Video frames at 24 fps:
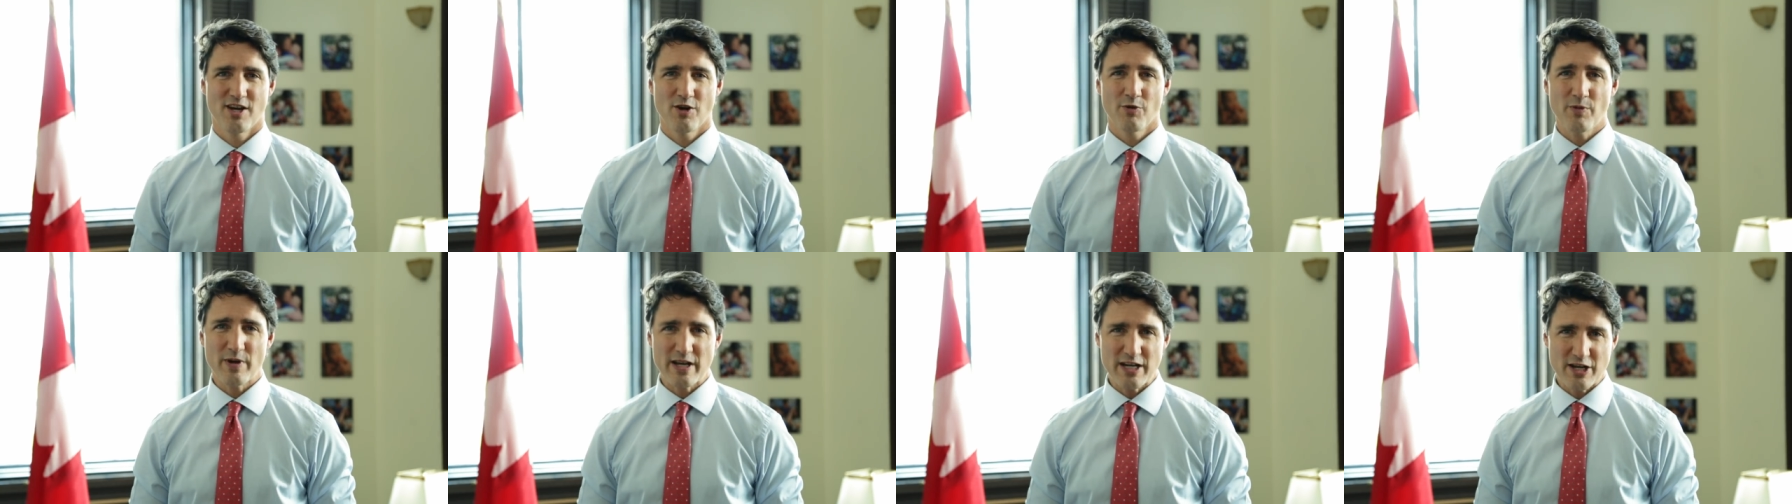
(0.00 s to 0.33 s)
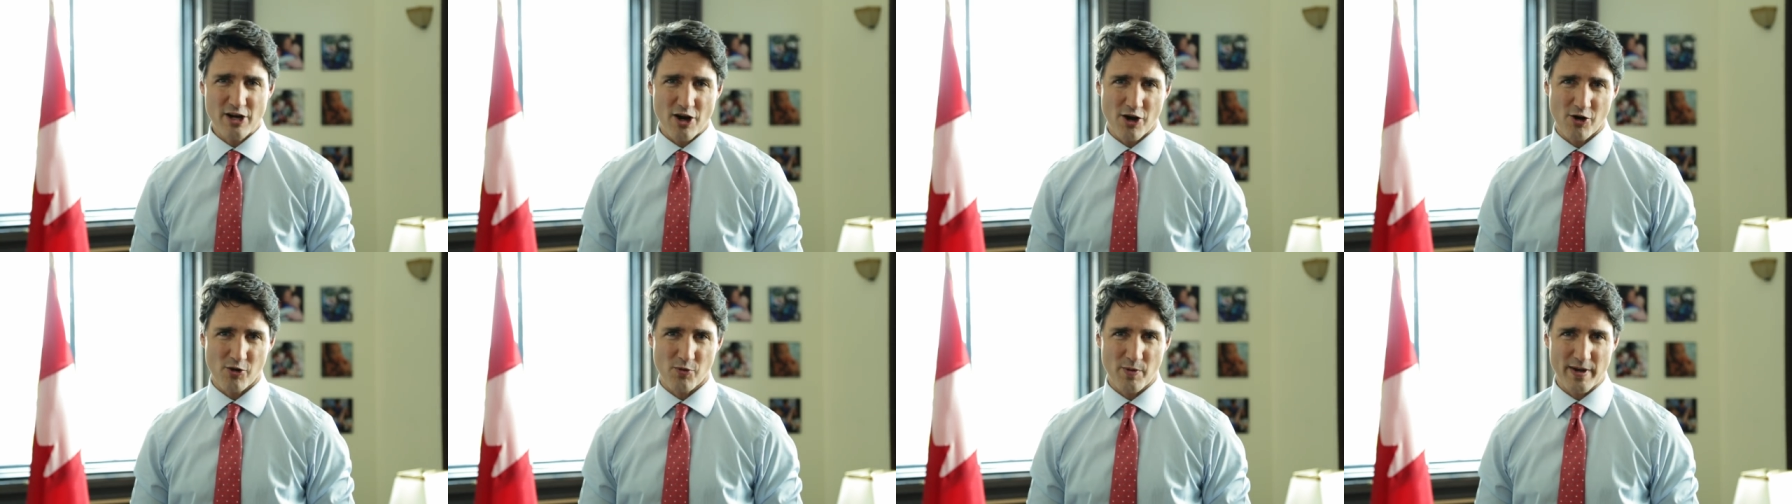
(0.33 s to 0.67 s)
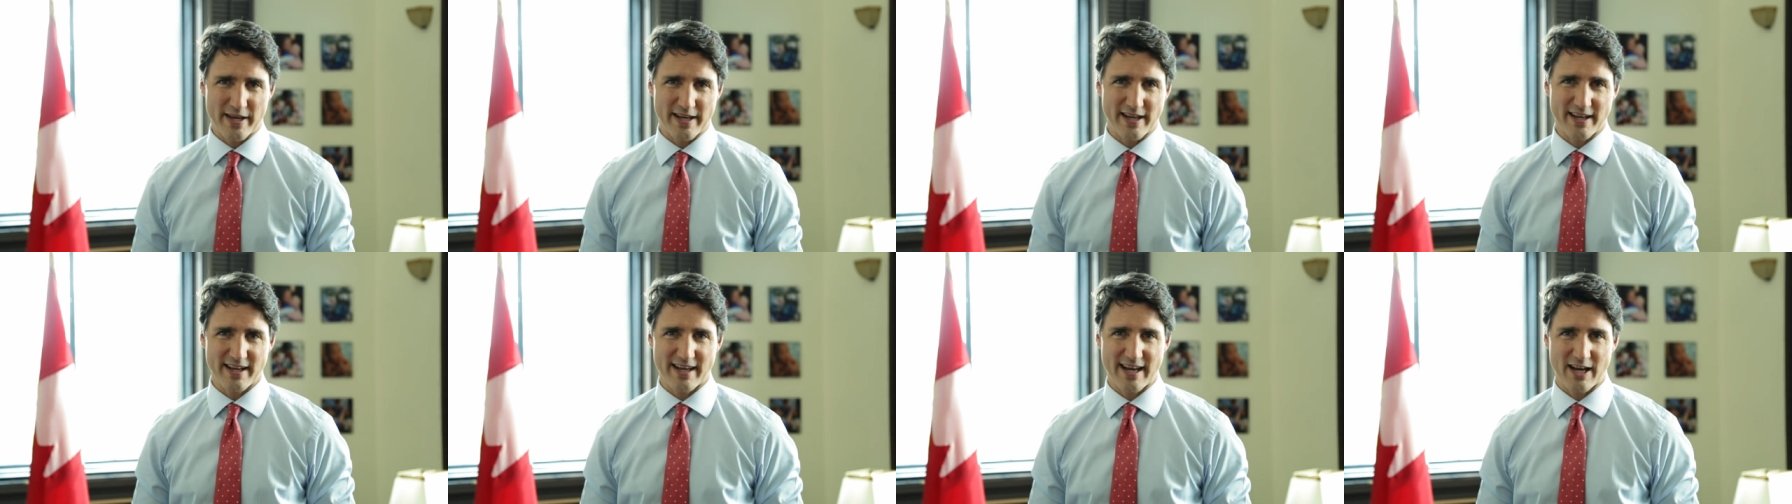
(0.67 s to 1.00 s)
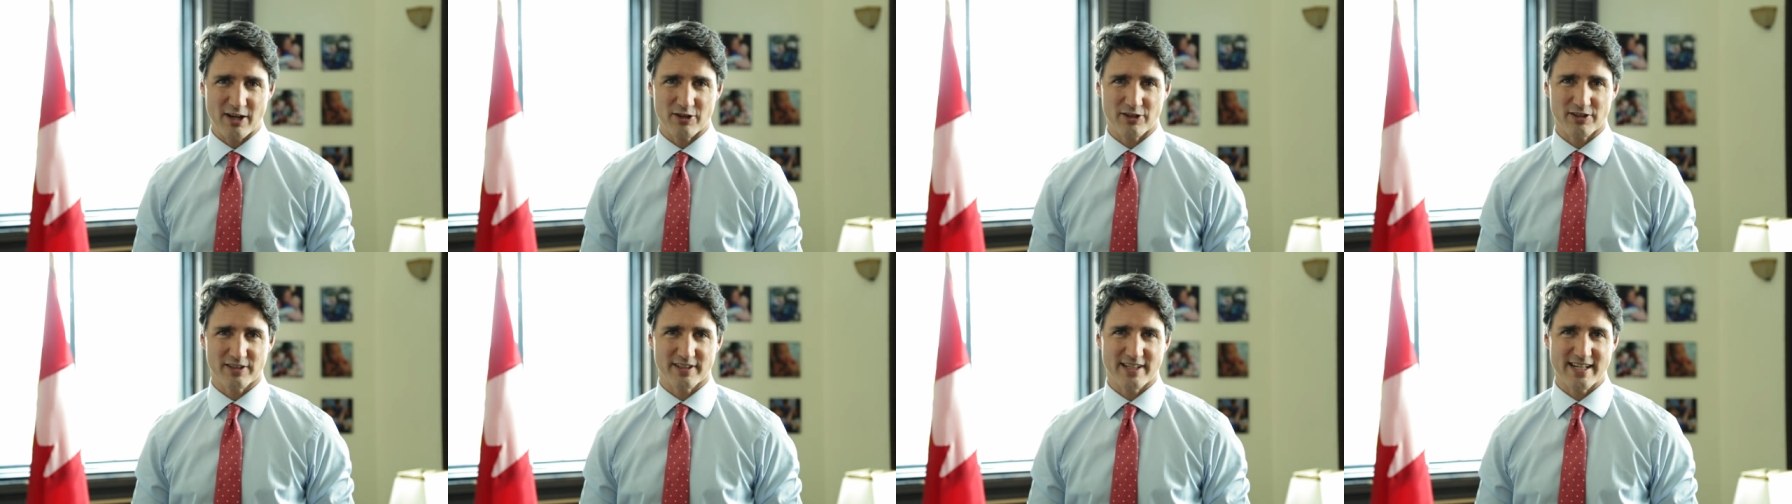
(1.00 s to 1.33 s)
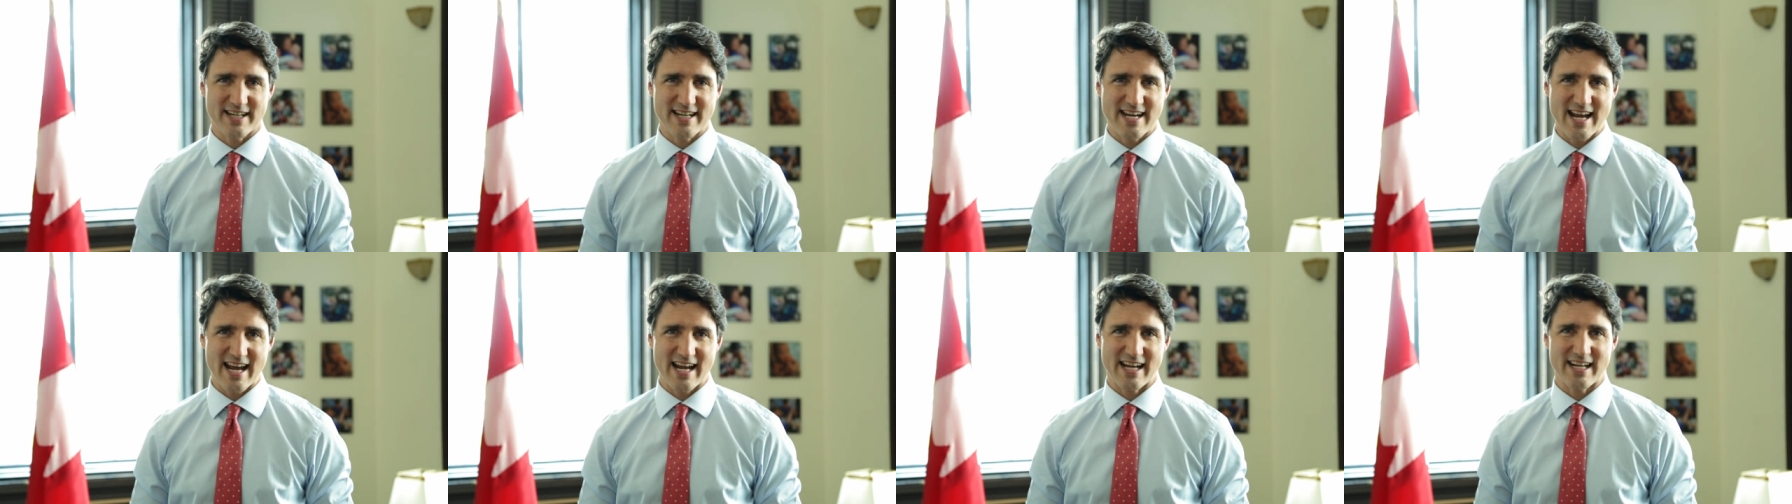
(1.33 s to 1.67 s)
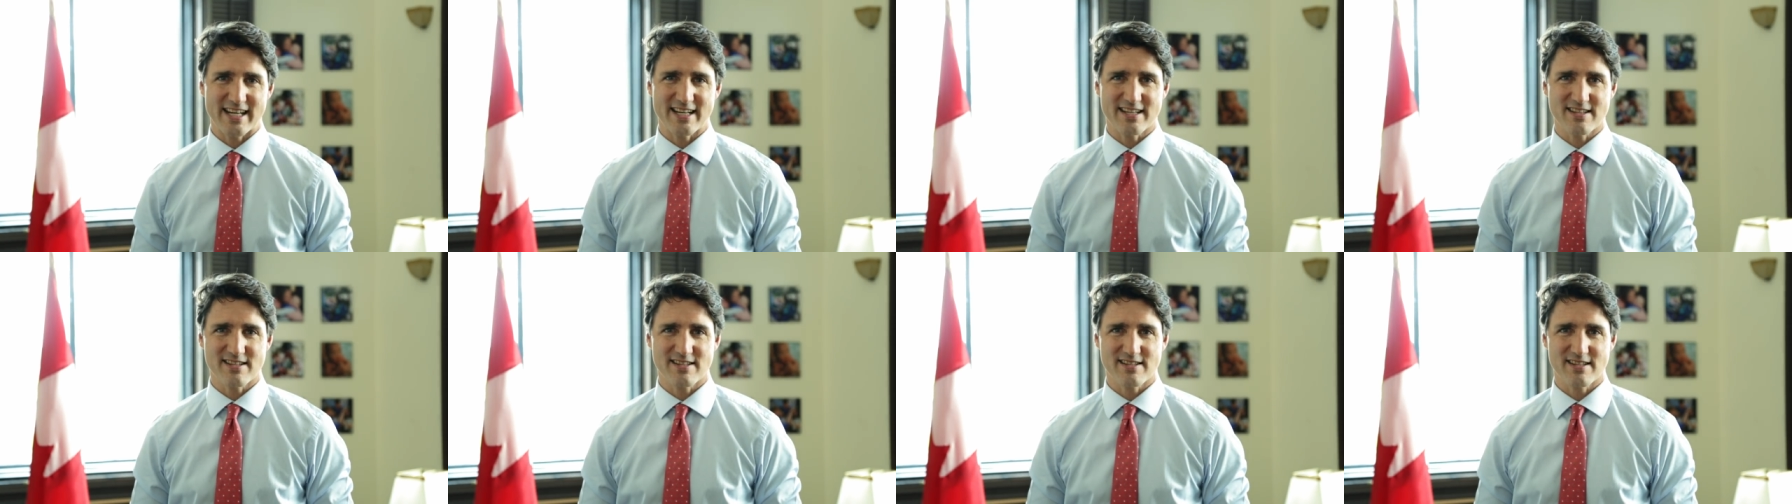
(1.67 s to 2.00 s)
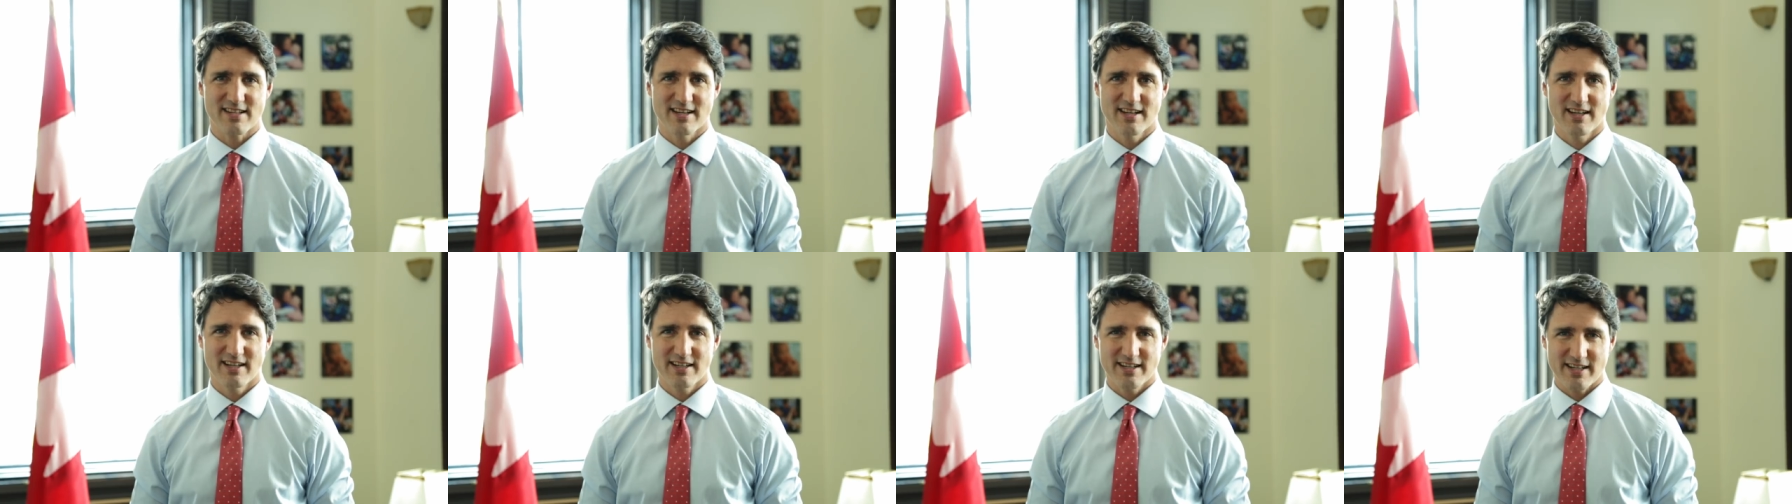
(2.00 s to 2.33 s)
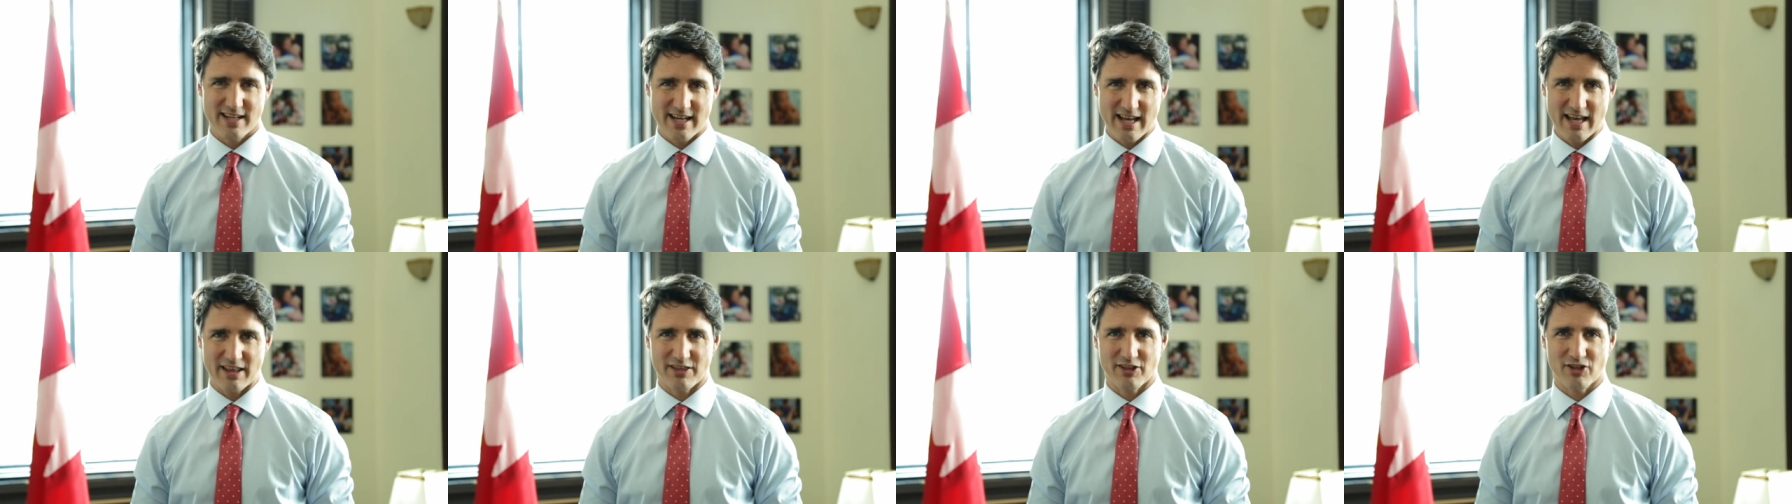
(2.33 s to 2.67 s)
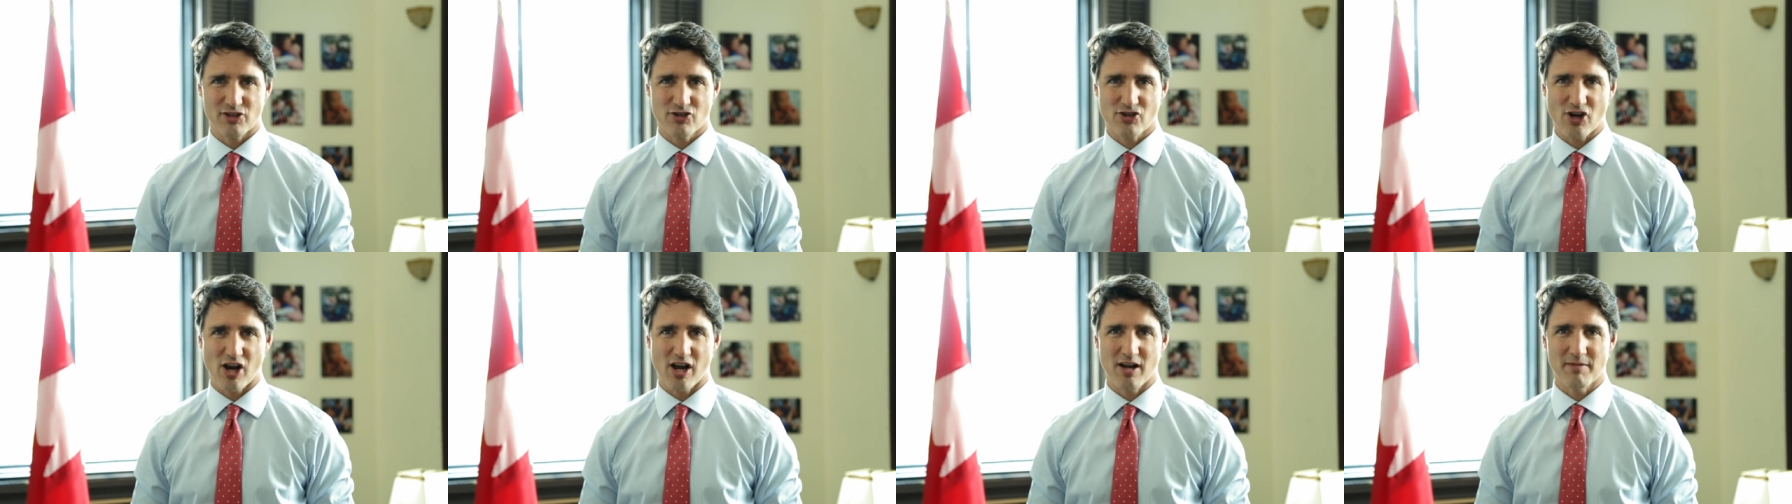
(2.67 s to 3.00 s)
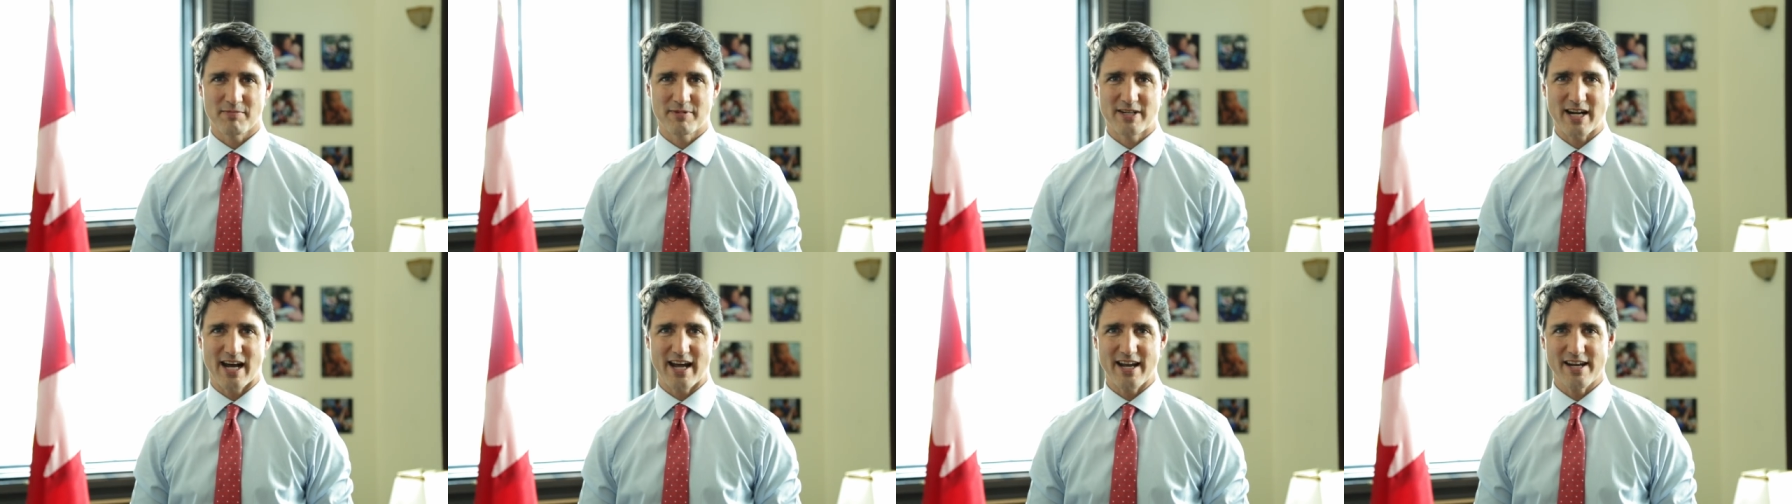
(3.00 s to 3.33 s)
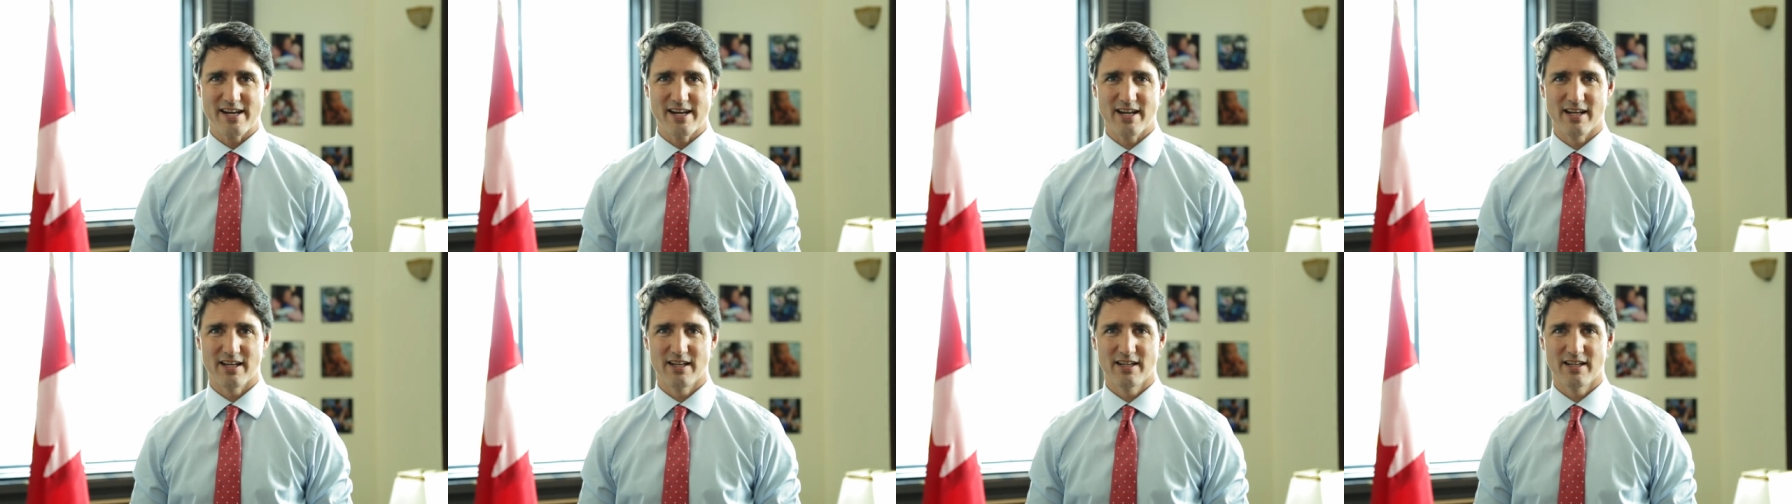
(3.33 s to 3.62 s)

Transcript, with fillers: we know we can count on Canadians to get the job done.